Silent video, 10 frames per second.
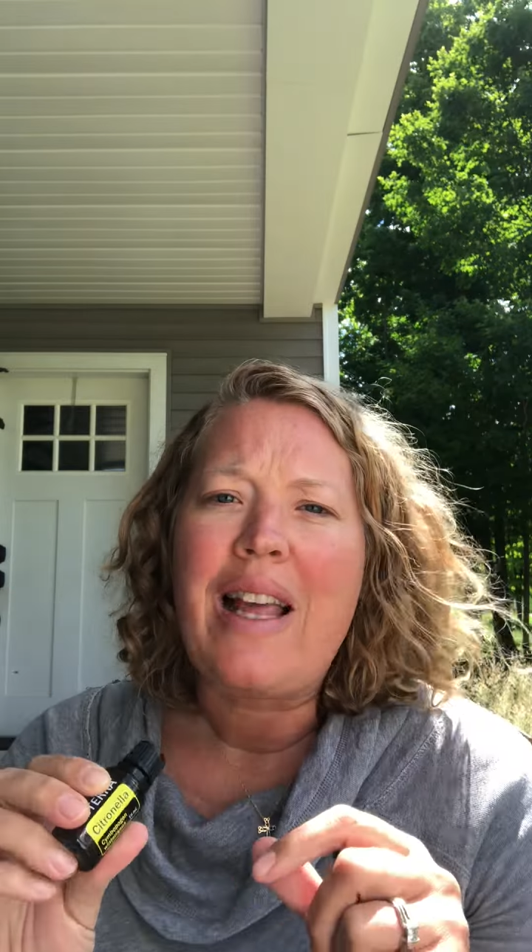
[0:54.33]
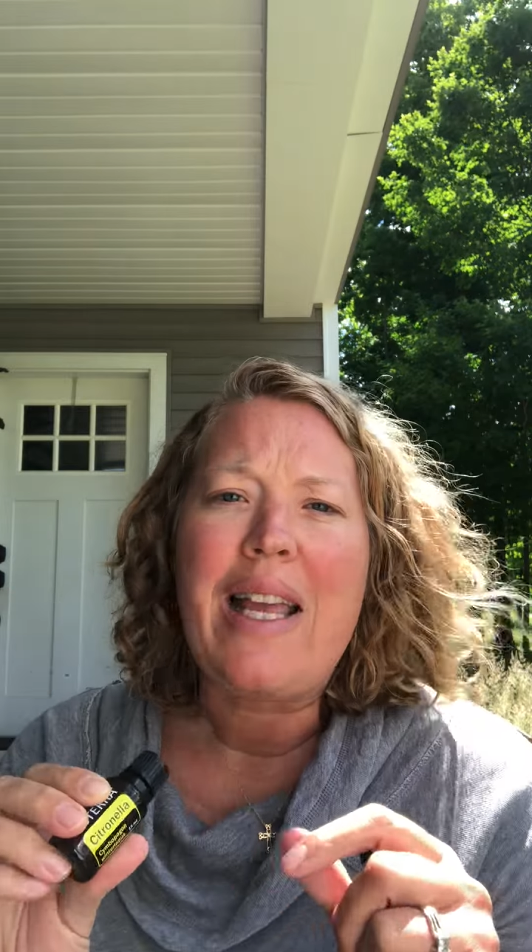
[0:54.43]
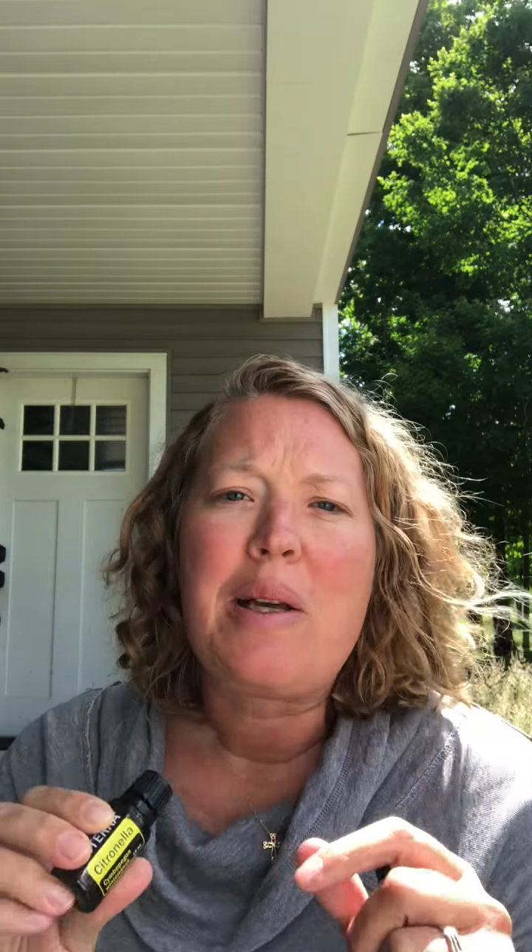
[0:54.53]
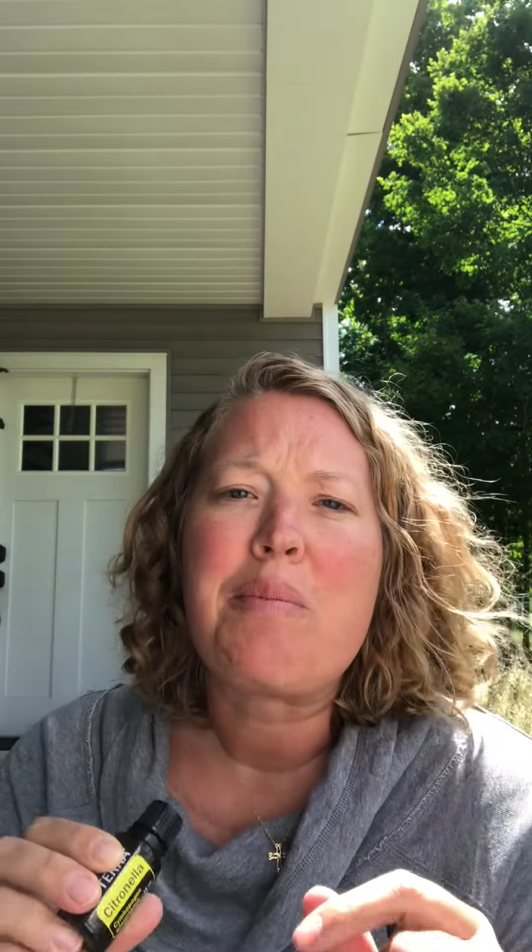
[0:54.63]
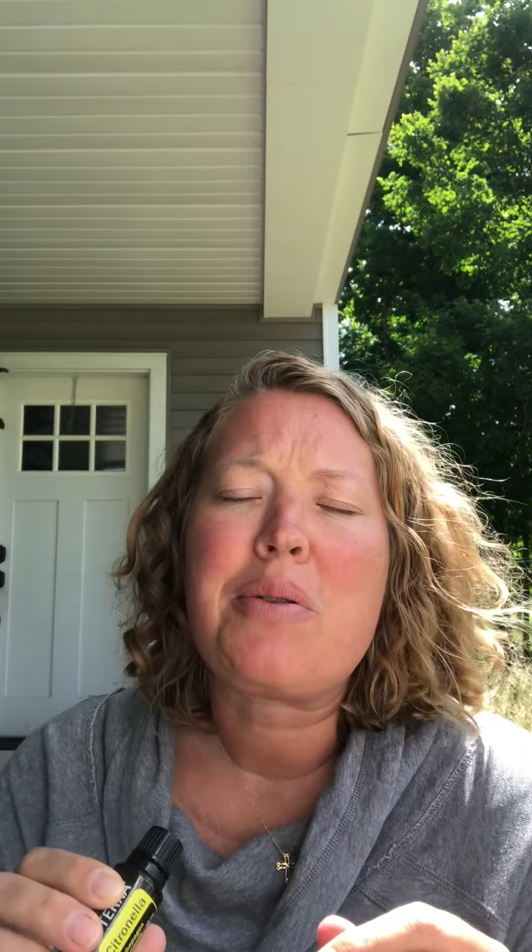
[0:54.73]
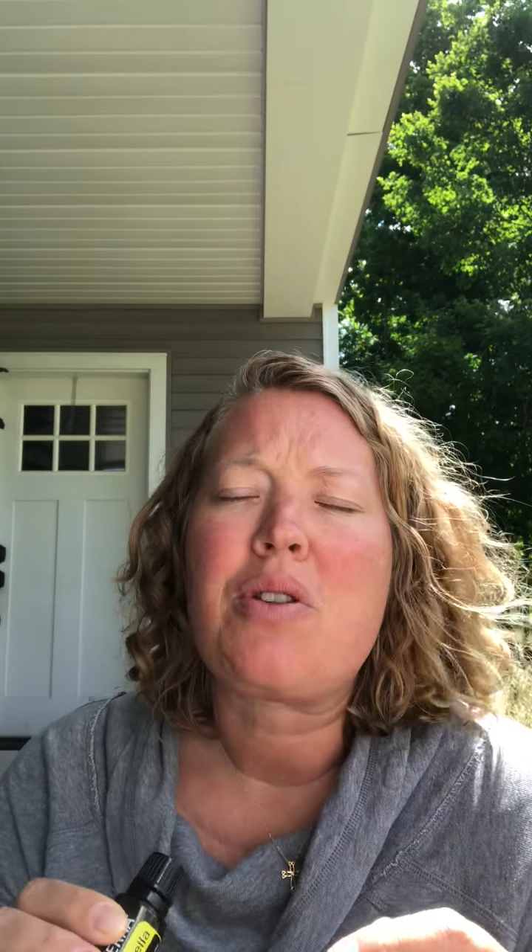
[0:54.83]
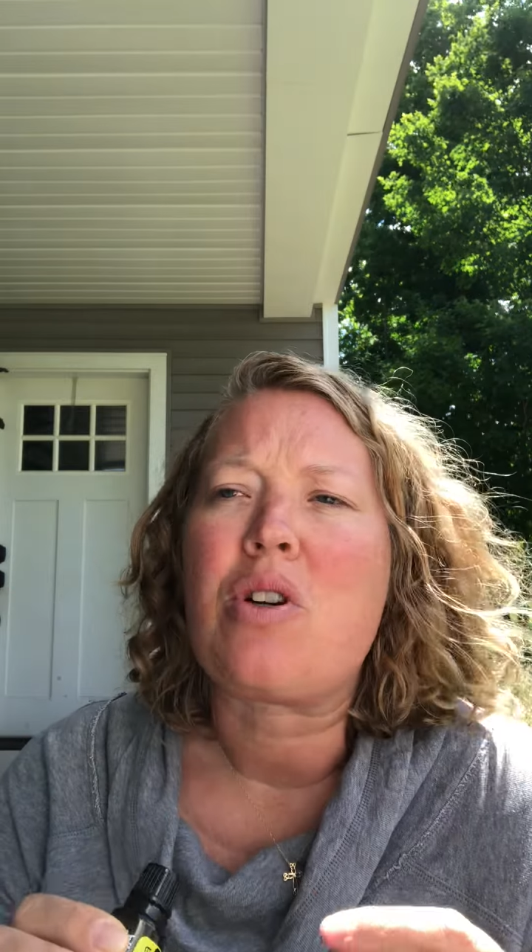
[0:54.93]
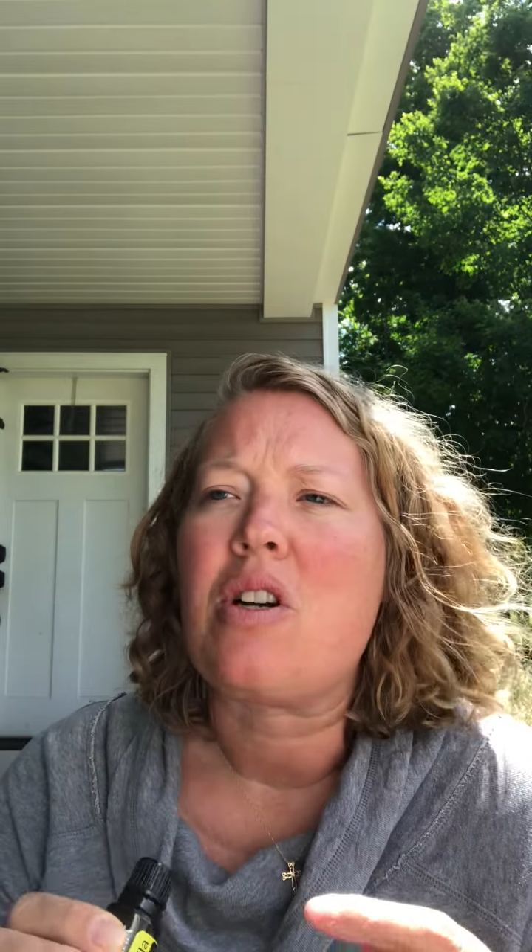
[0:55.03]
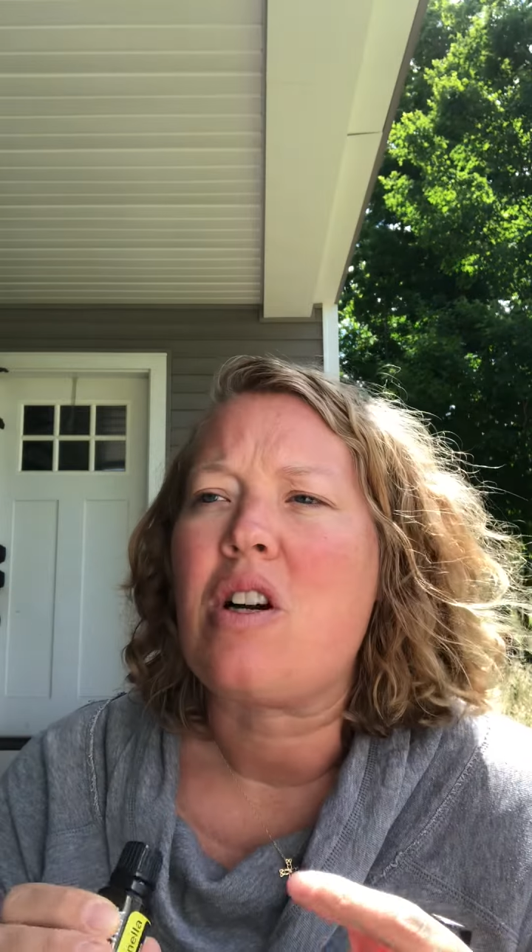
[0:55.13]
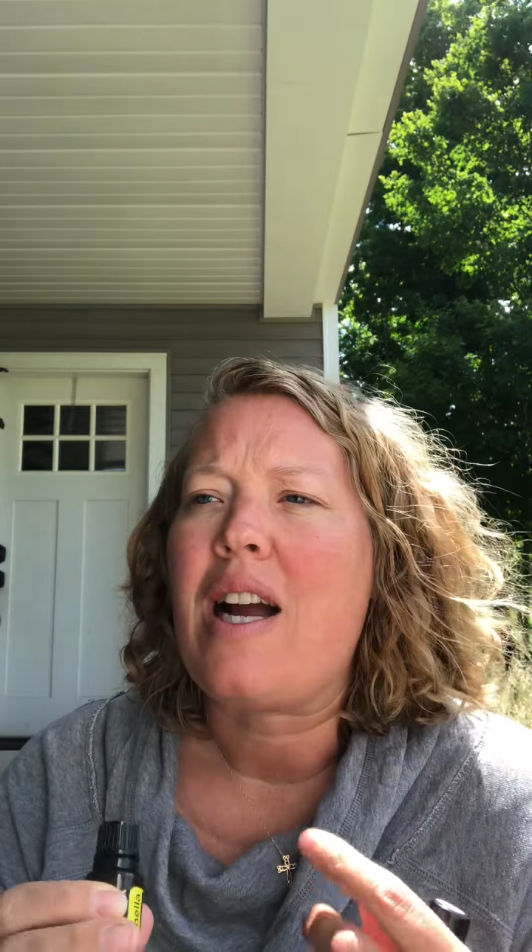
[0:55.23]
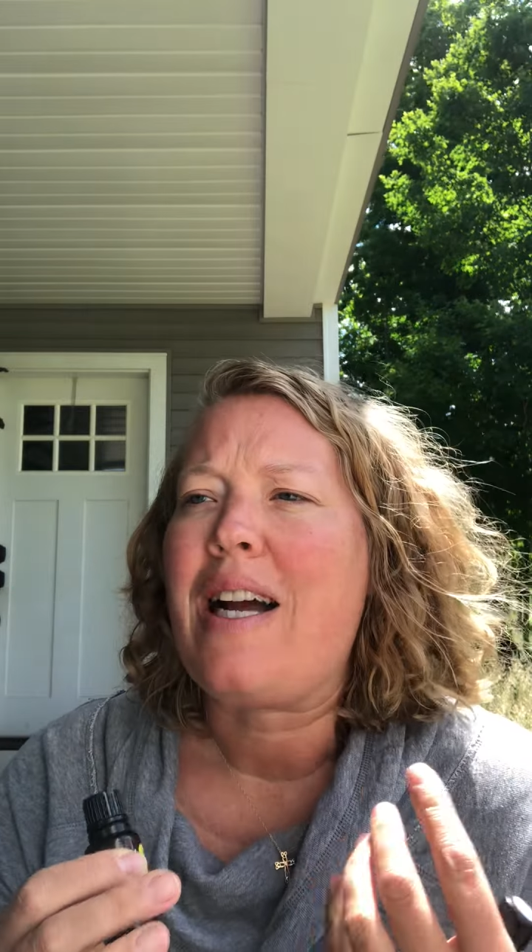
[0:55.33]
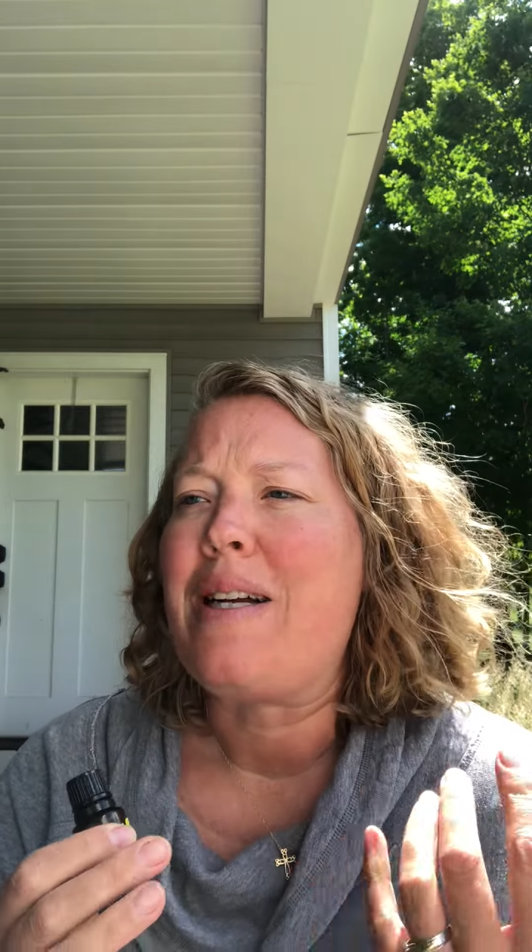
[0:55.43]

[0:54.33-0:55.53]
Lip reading: lamps or